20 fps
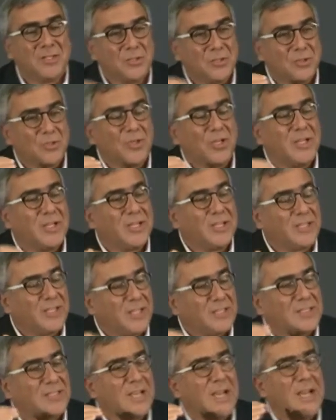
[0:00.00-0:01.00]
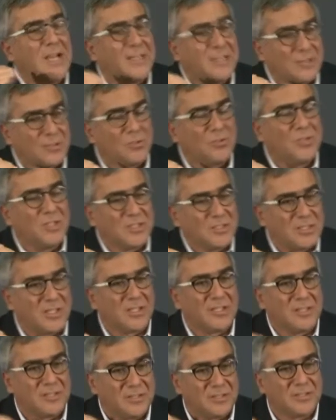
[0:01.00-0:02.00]
So it gets added to
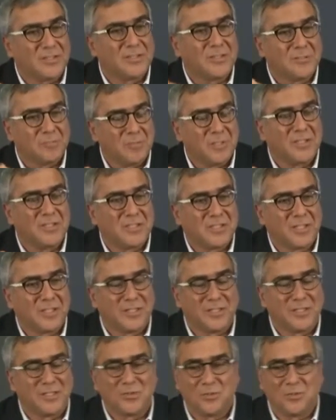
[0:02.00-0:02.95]
this list, basically.